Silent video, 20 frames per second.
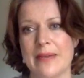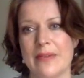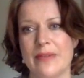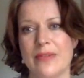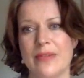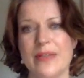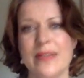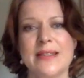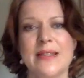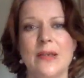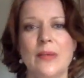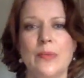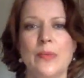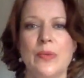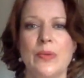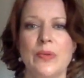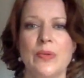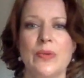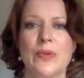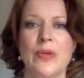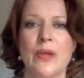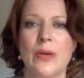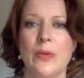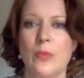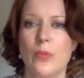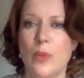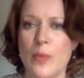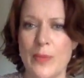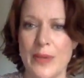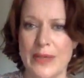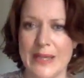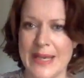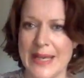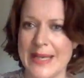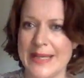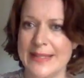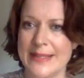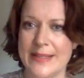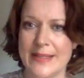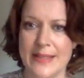For example, the woman
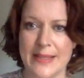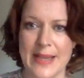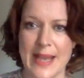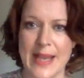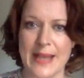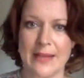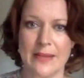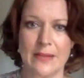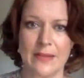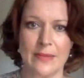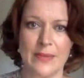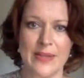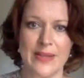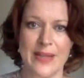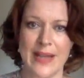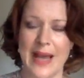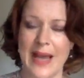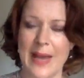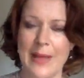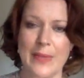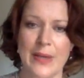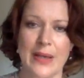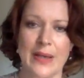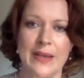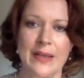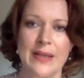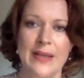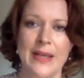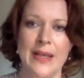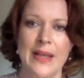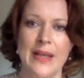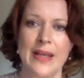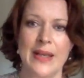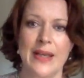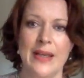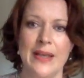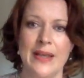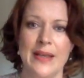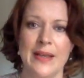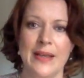hits the nail with the hammer
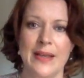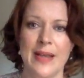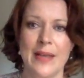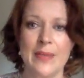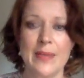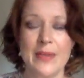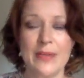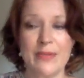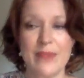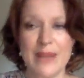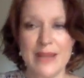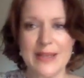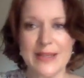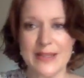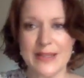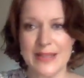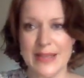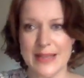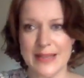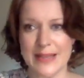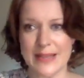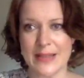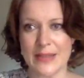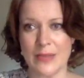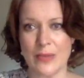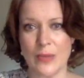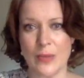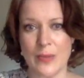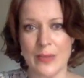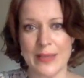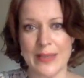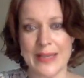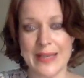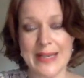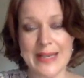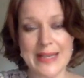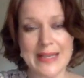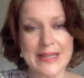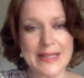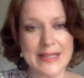can be rendered as the woman
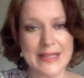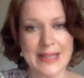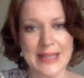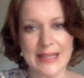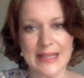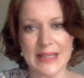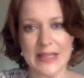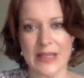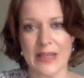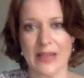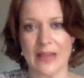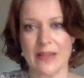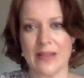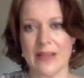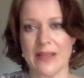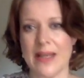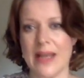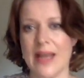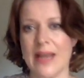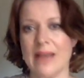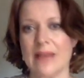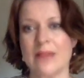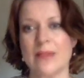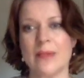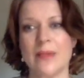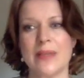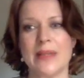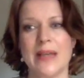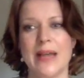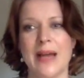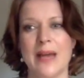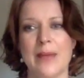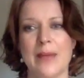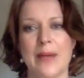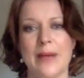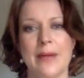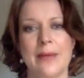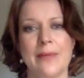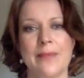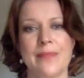is hitting the nail with the
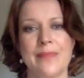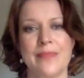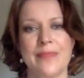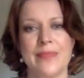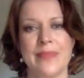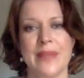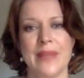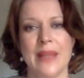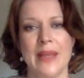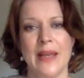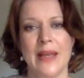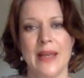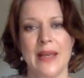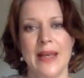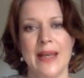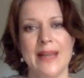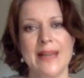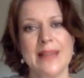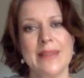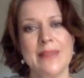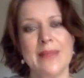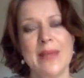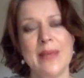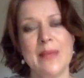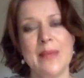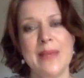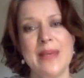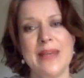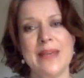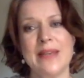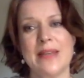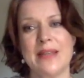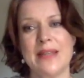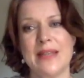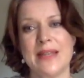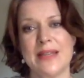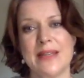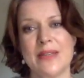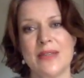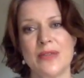hammer. And it may be that
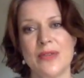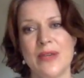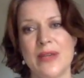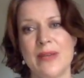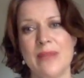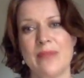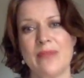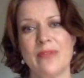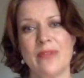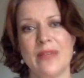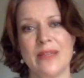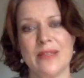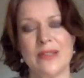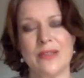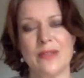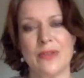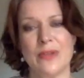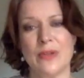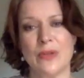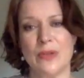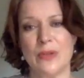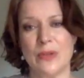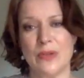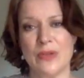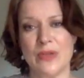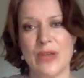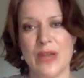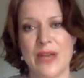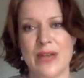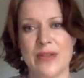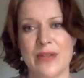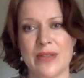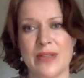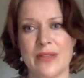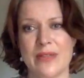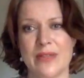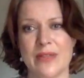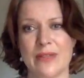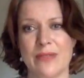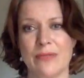the extreme philosophical
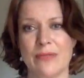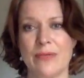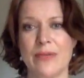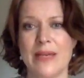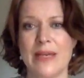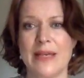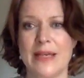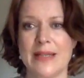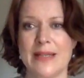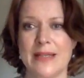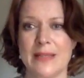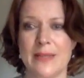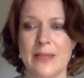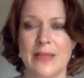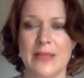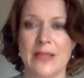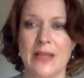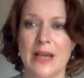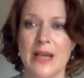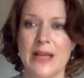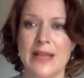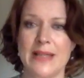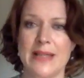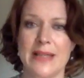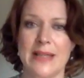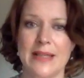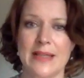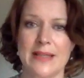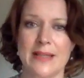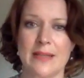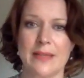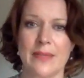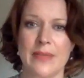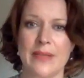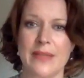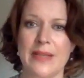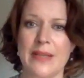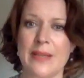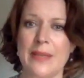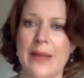alternatives of realism and idealism
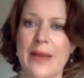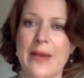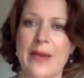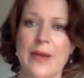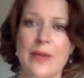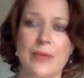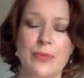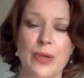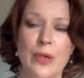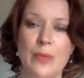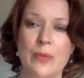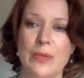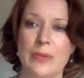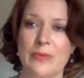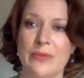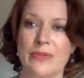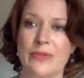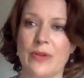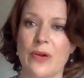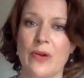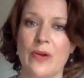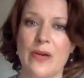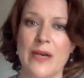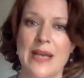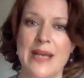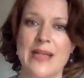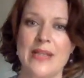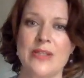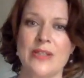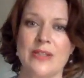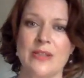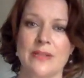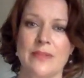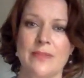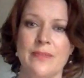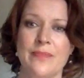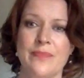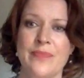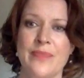and the apparent problem of correlation